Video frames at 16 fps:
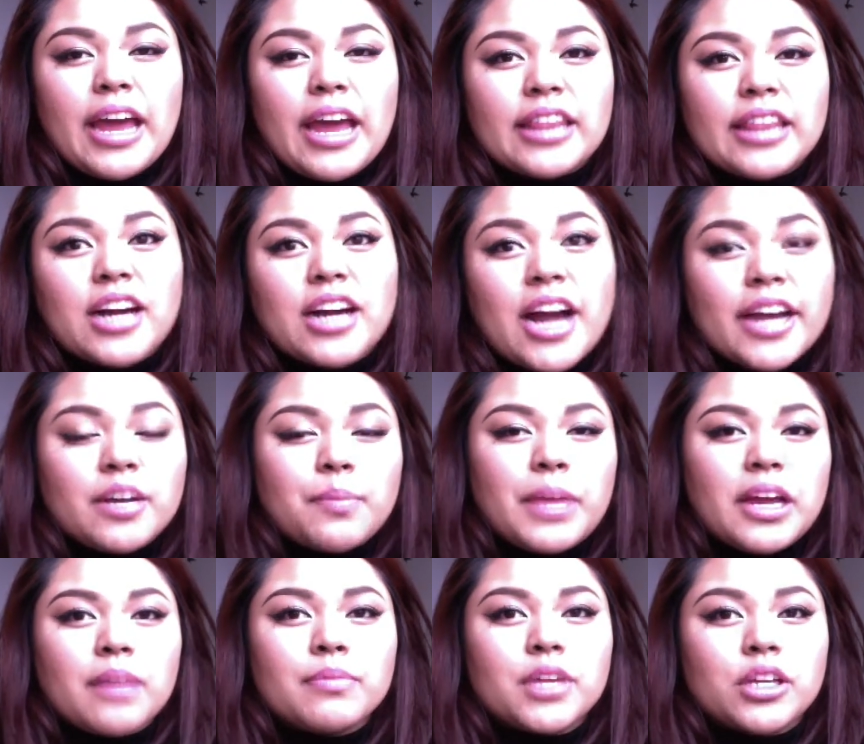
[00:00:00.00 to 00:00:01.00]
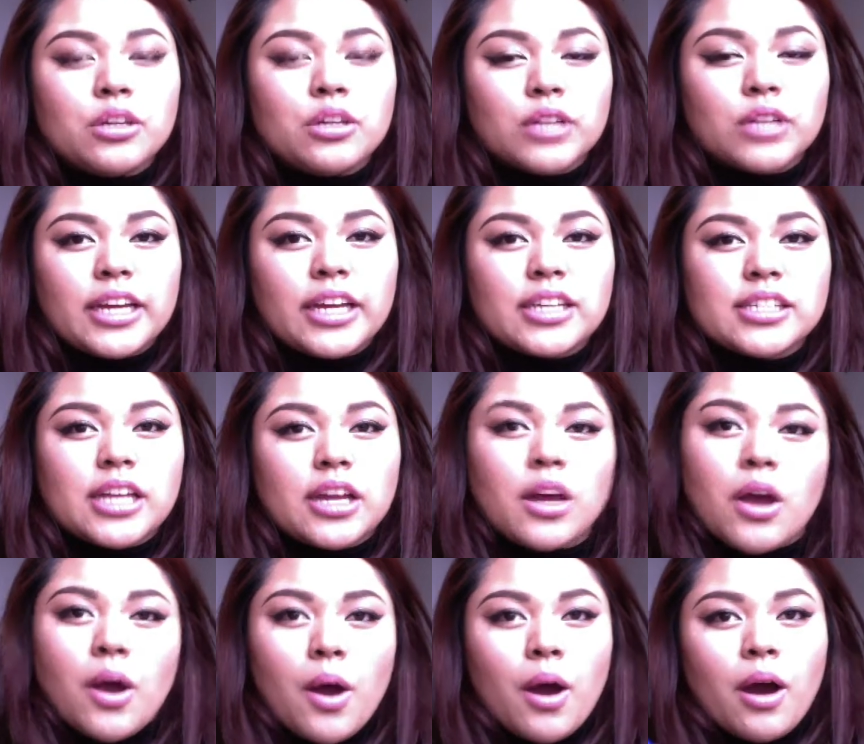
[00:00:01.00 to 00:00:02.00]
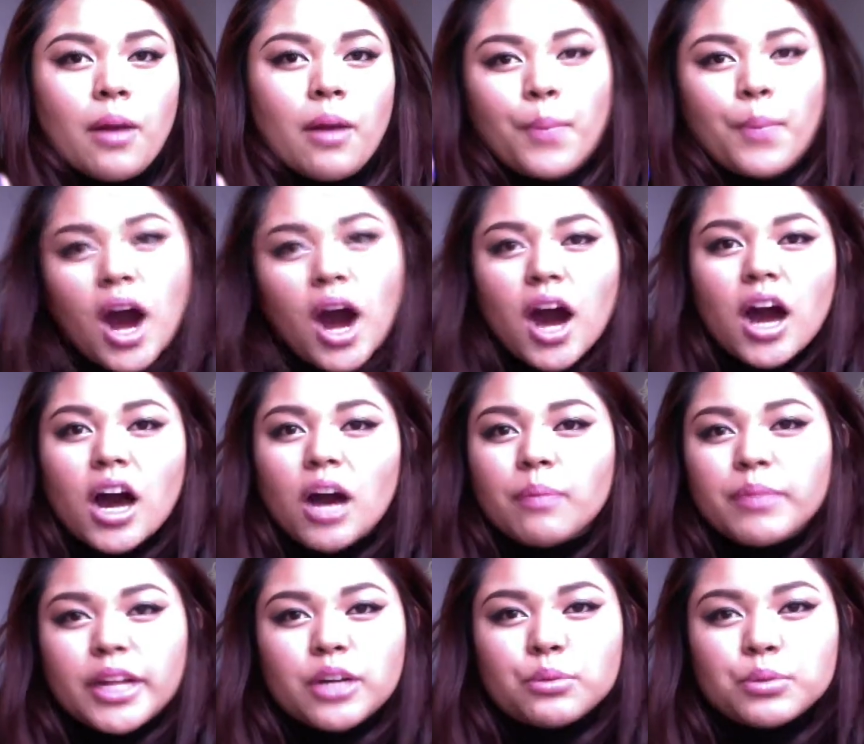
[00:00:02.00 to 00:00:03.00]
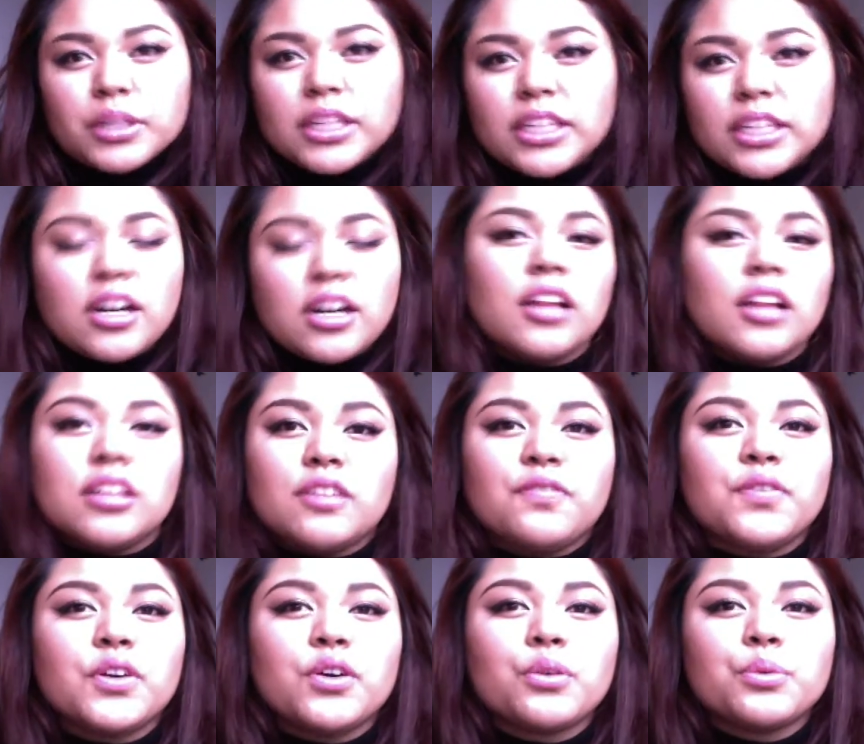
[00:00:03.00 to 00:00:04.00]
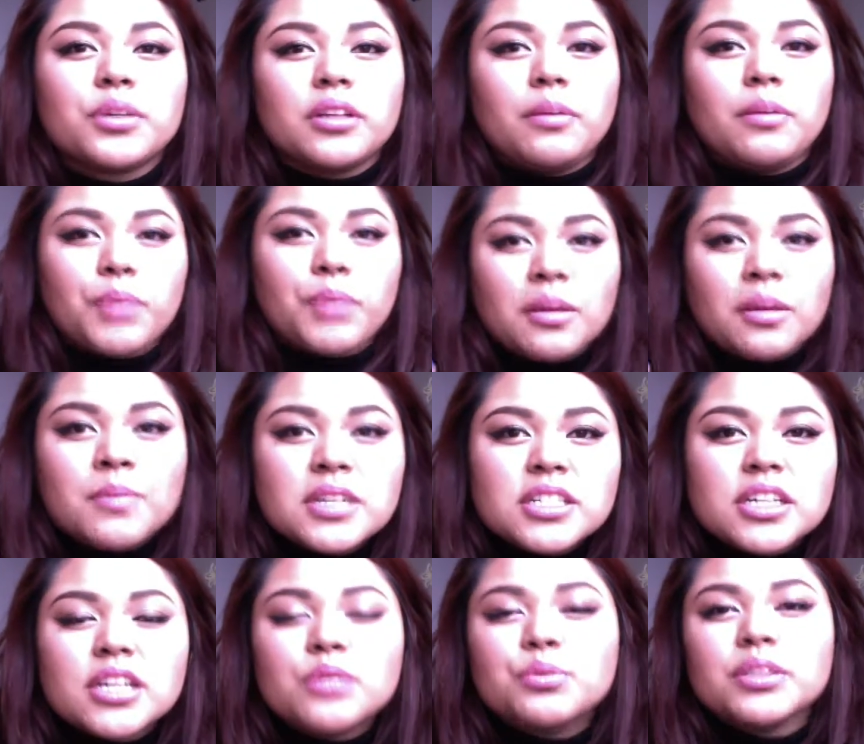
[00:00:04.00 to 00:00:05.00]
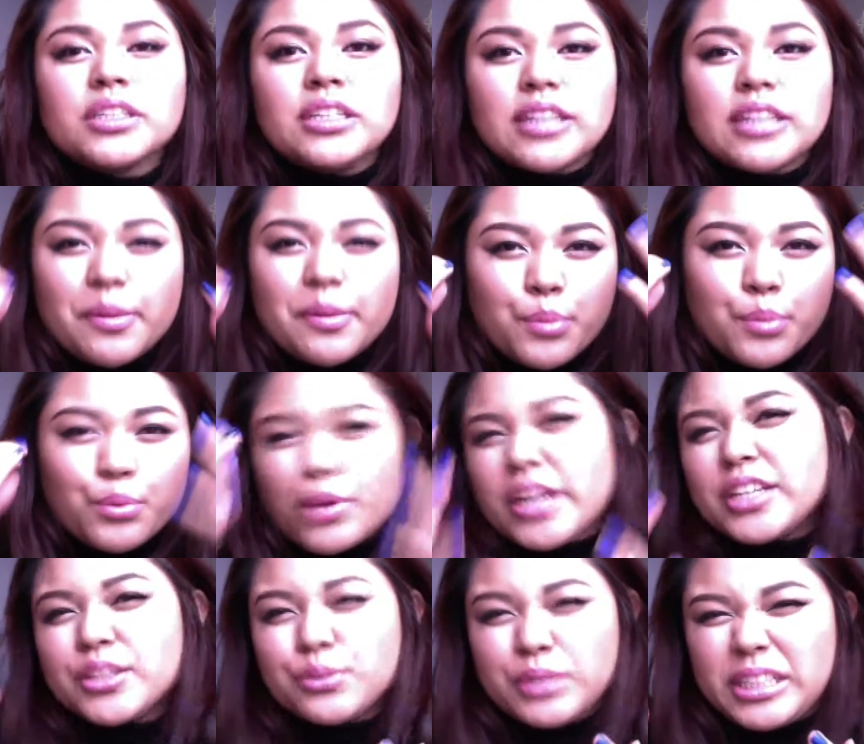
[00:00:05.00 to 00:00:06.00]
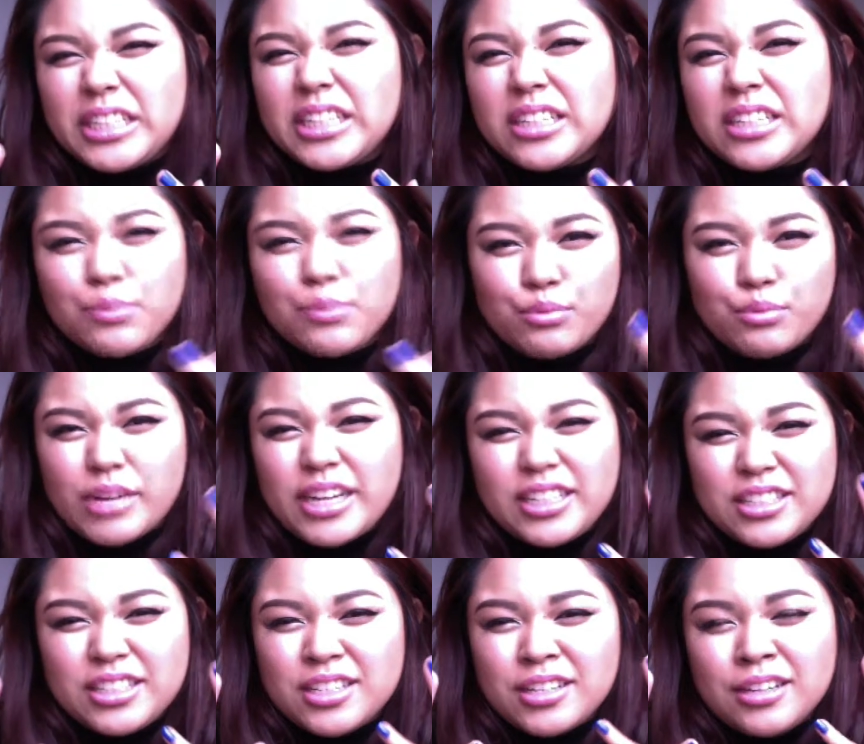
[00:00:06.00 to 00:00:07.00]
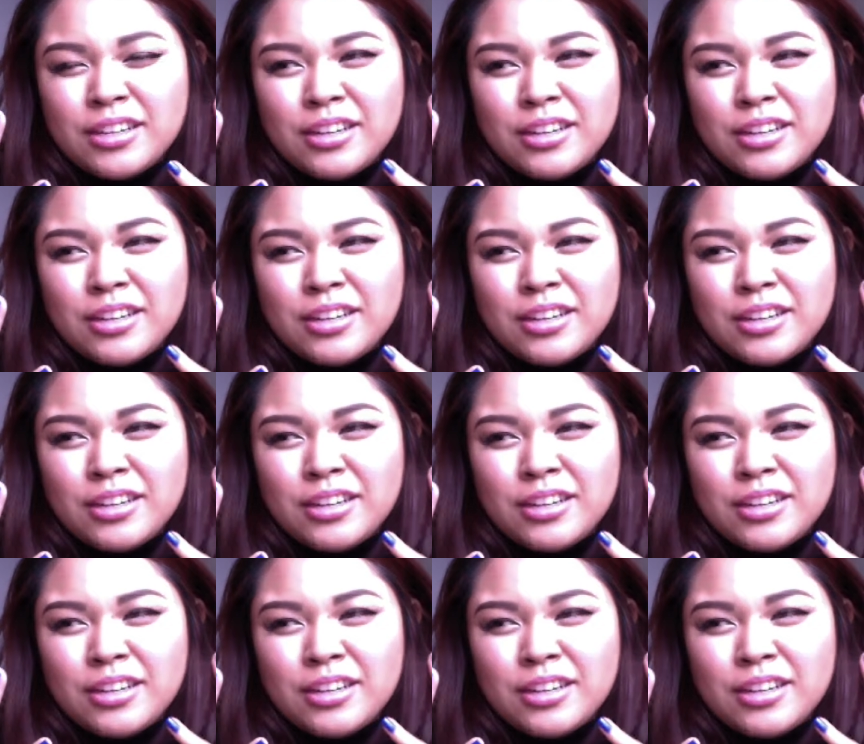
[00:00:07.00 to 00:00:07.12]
and the kind of makeup that you like is like pop, like really colorful, really pigmented, really like bright green, bright